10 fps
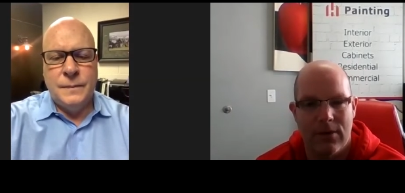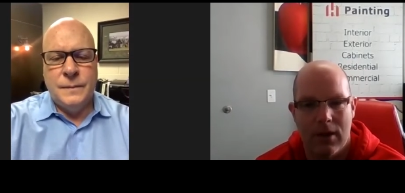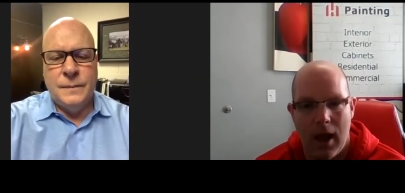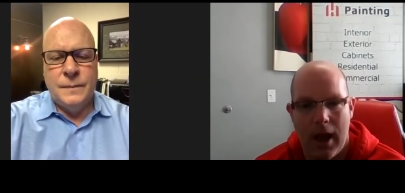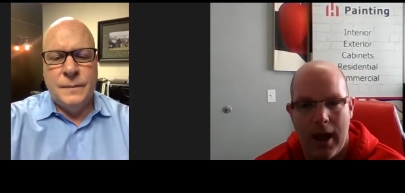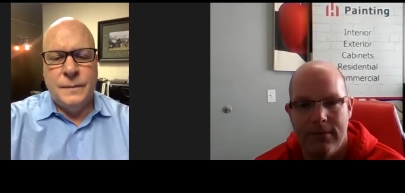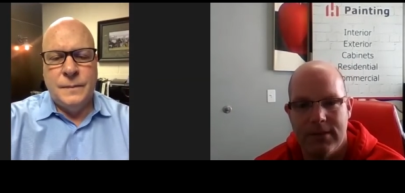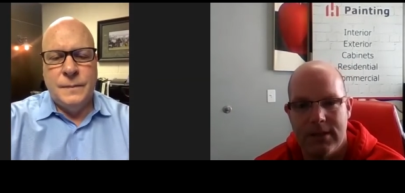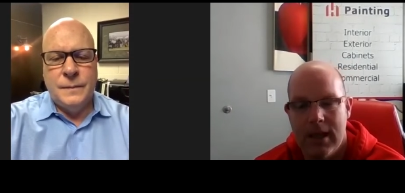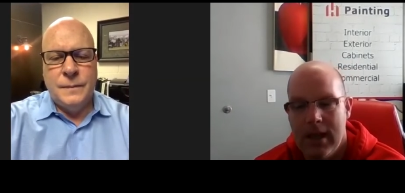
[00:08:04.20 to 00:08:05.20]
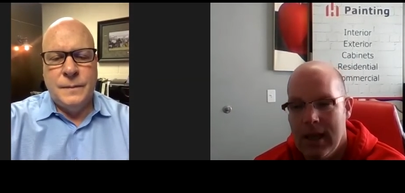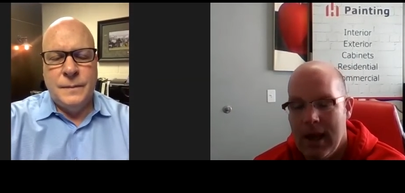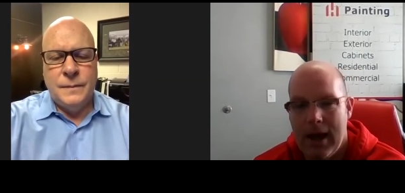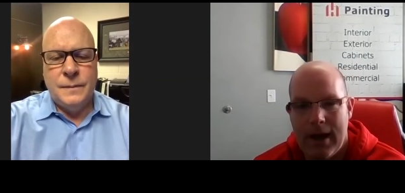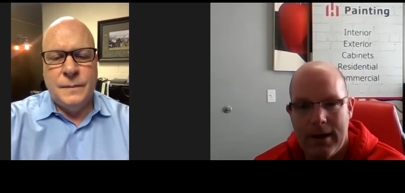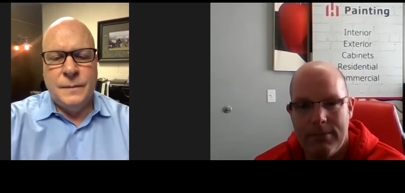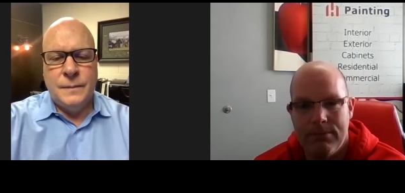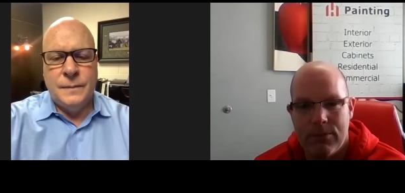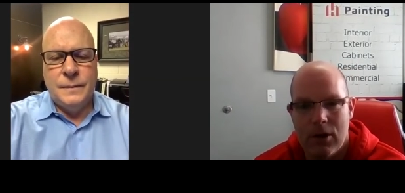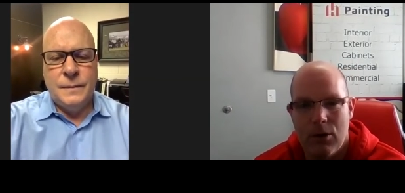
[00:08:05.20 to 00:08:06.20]
Speaker 1: of our lives.
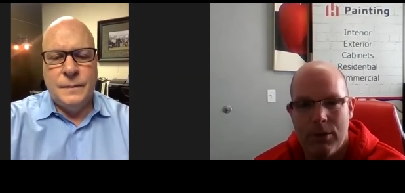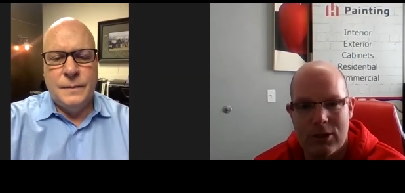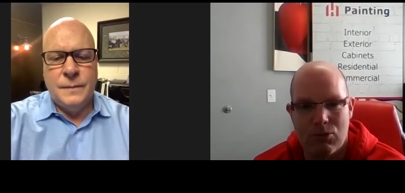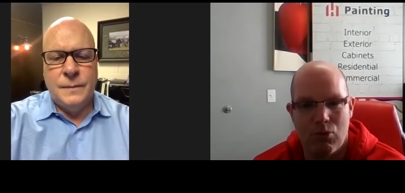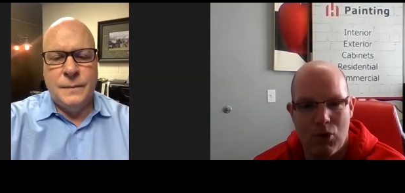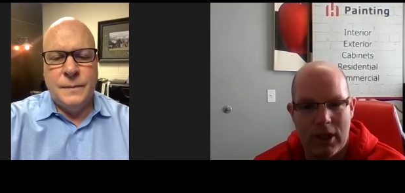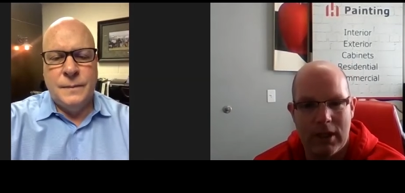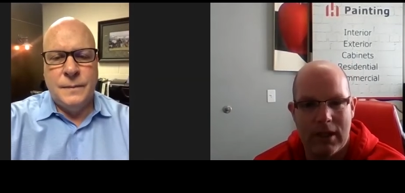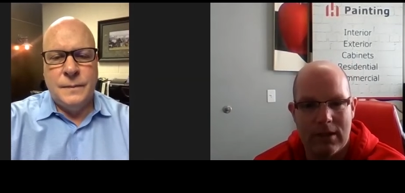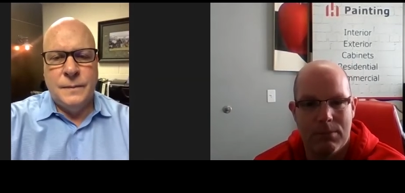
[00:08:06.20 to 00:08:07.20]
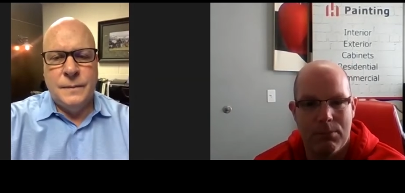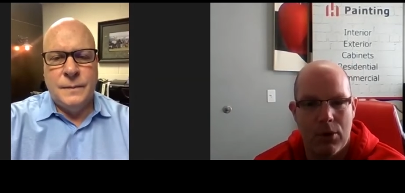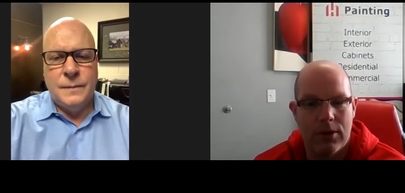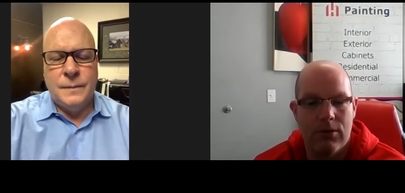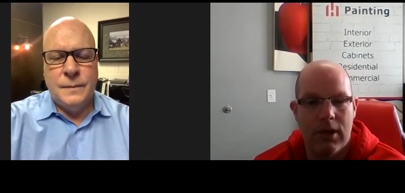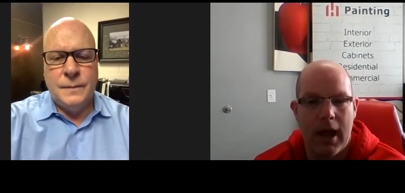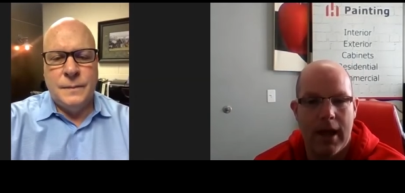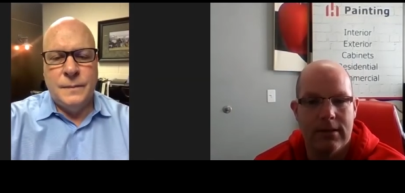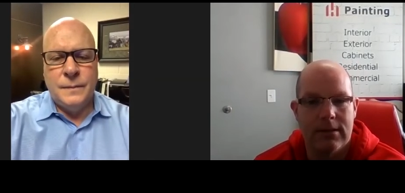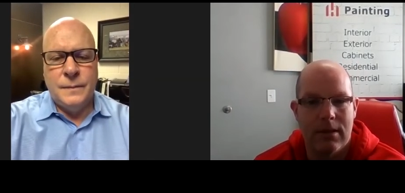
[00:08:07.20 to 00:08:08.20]
Um, you know, we just really need to support you
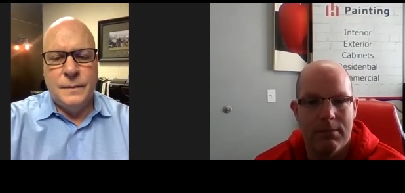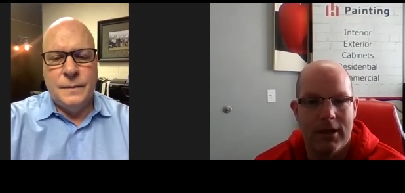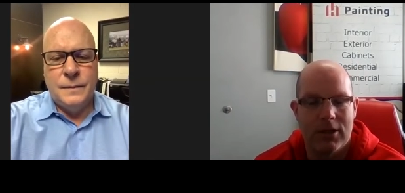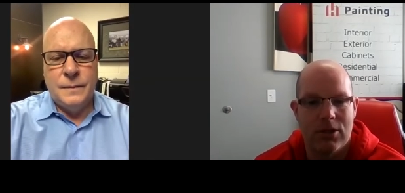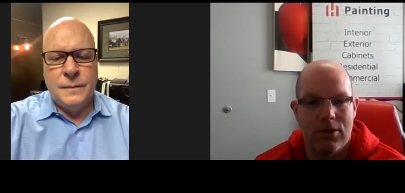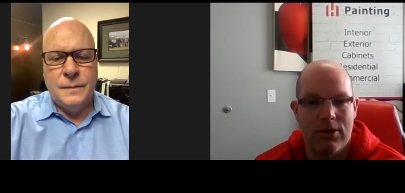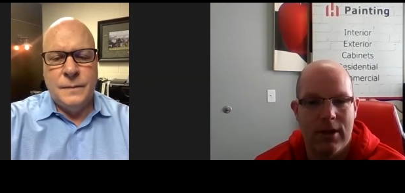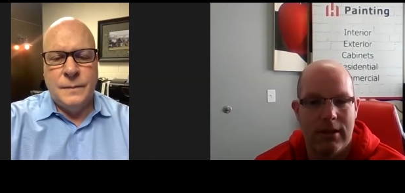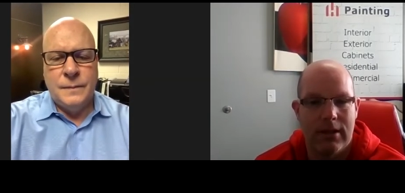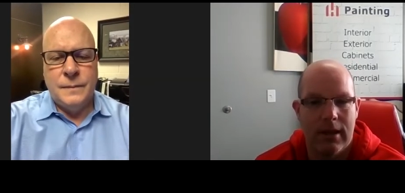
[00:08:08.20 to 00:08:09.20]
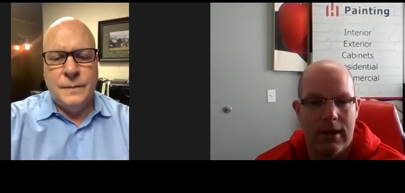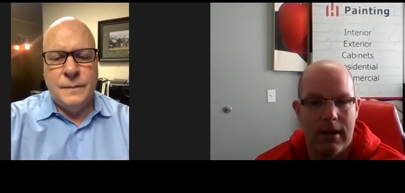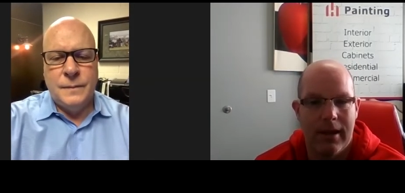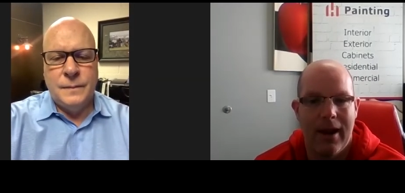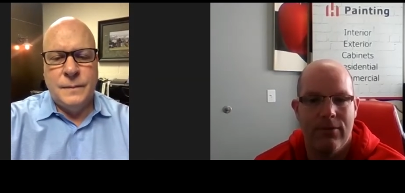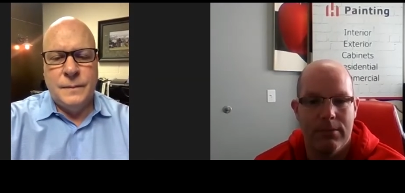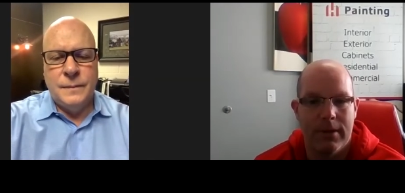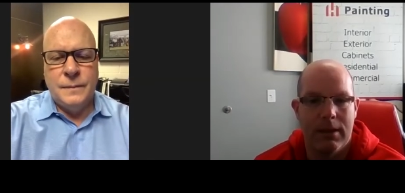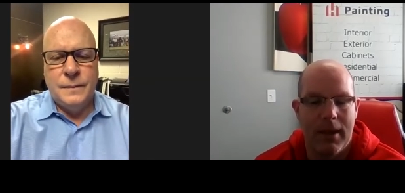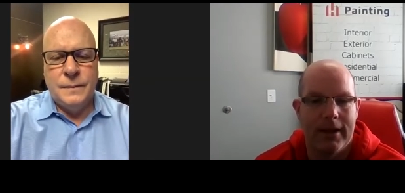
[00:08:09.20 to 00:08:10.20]
guys to make sure that uh,
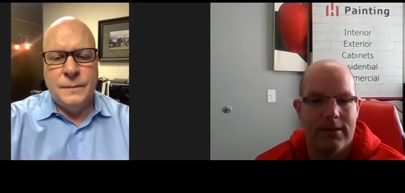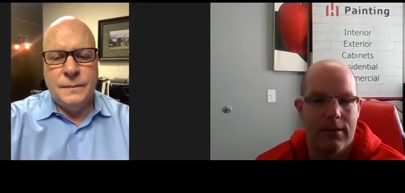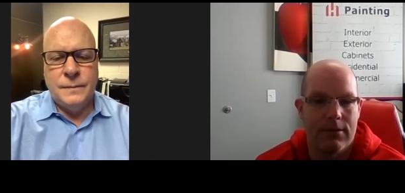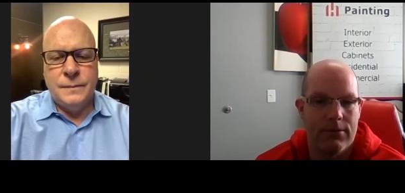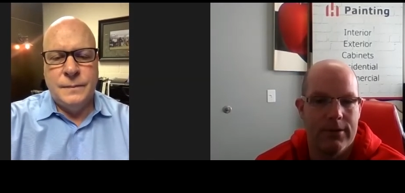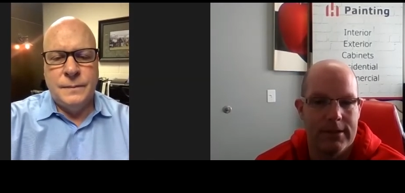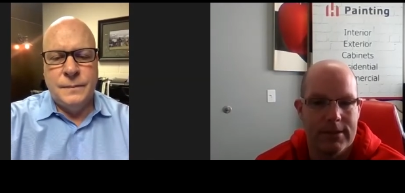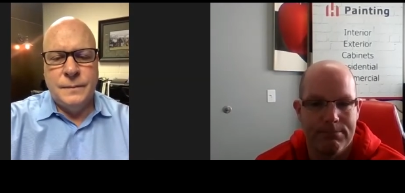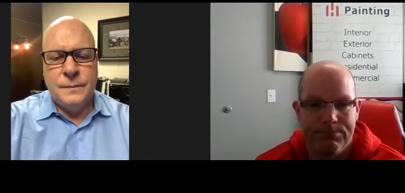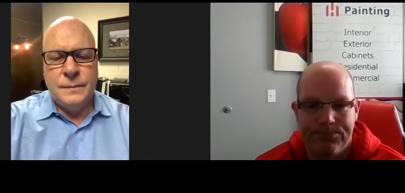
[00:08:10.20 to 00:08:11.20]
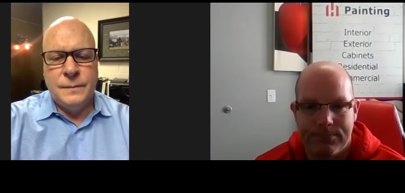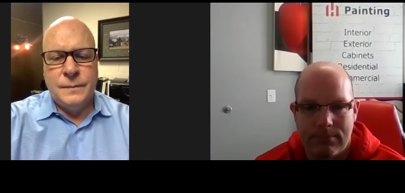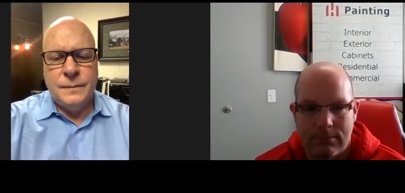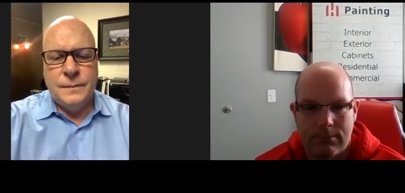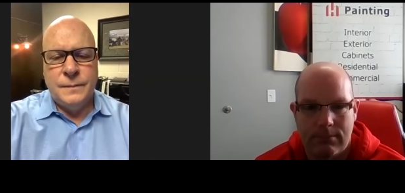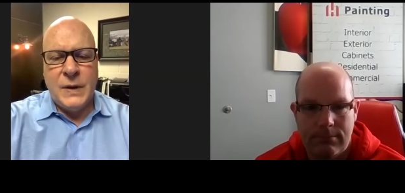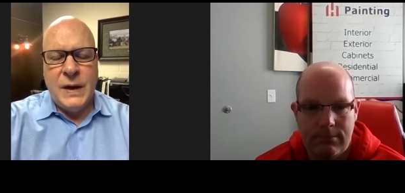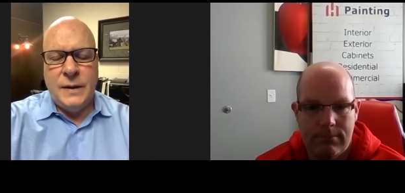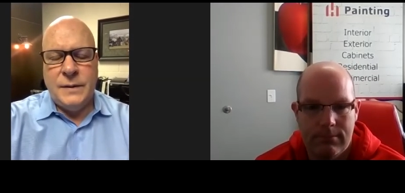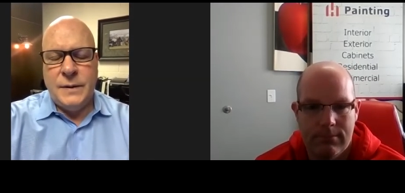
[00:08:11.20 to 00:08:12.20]
everybody
Speaker 2: makes it through this.
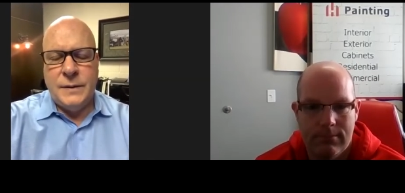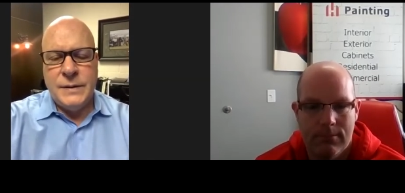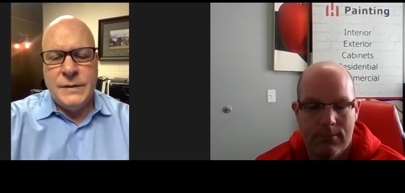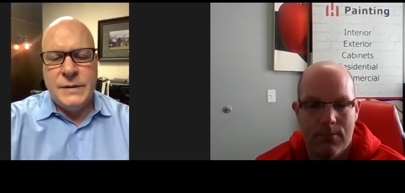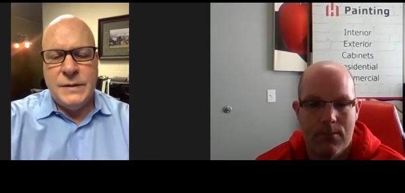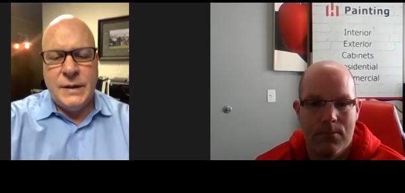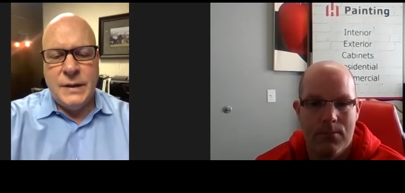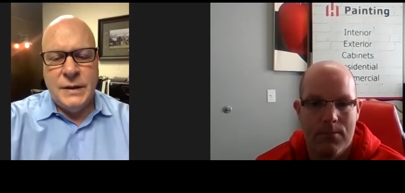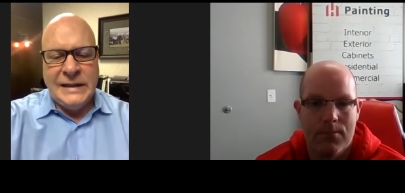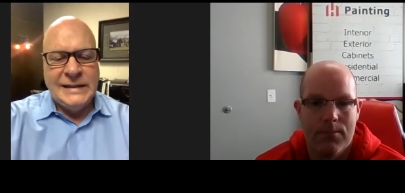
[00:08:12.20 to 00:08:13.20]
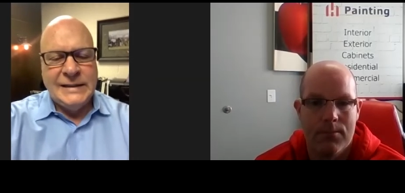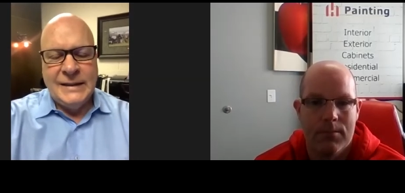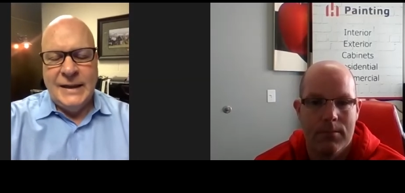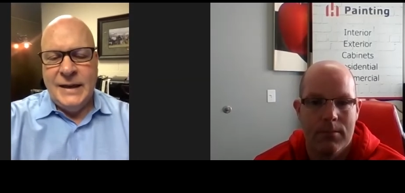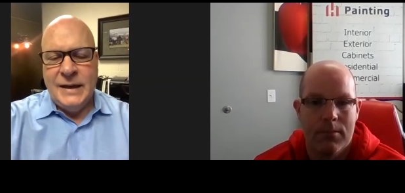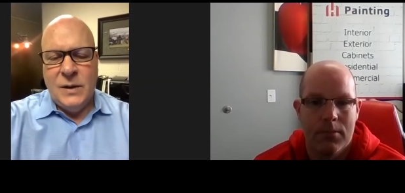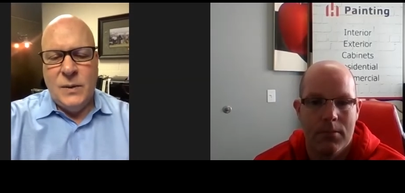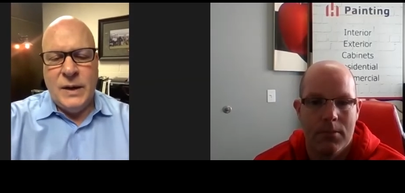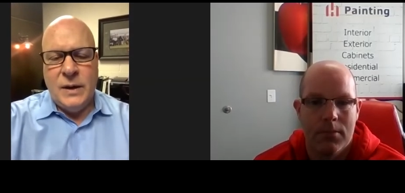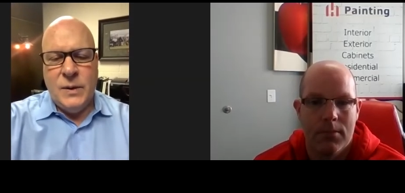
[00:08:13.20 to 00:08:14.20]
Yeah, no, it's uh,
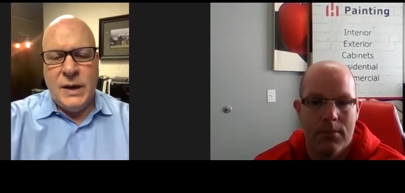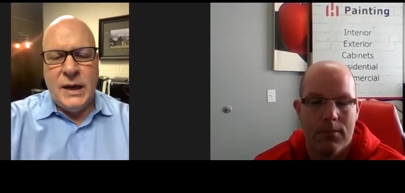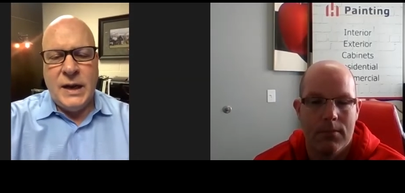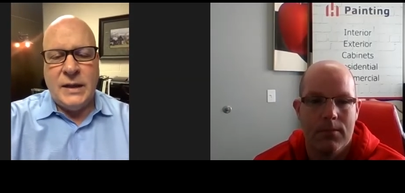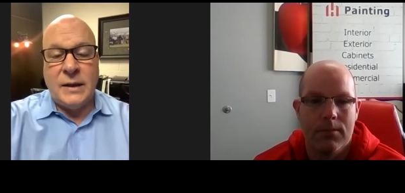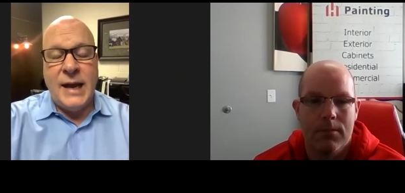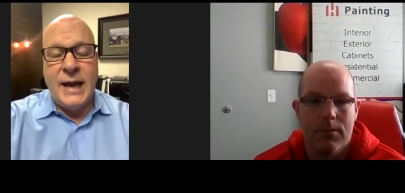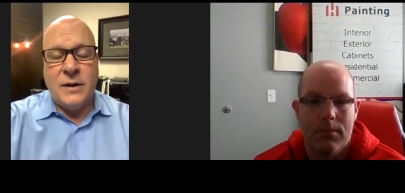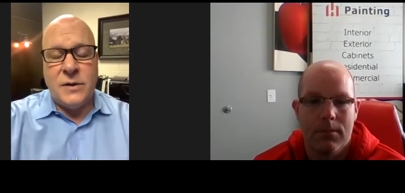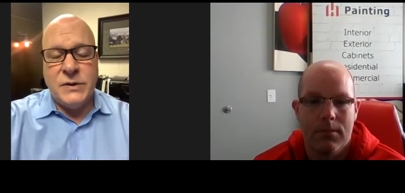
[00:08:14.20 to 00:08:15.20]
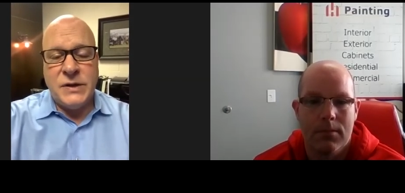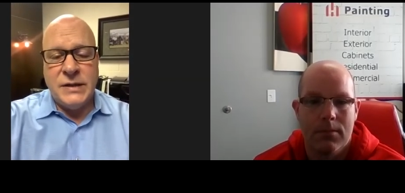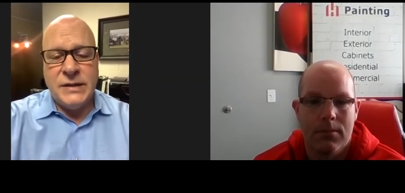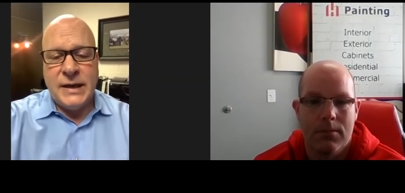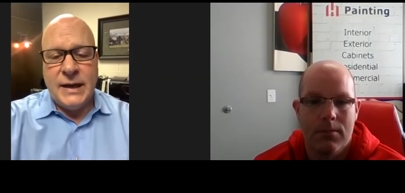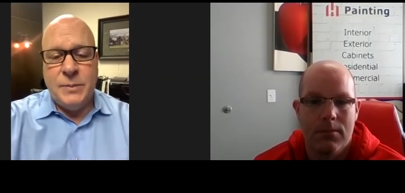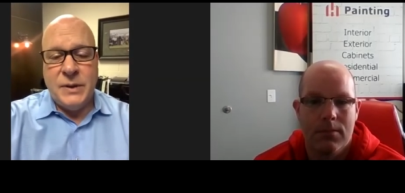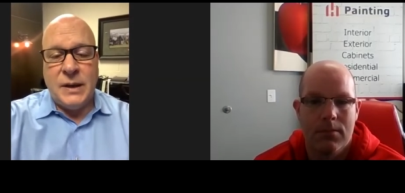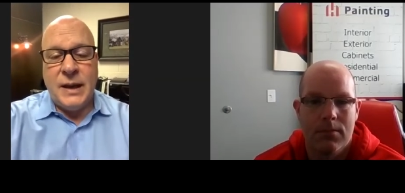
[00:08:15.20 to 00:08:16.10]
we we got to get the landlords on side, but the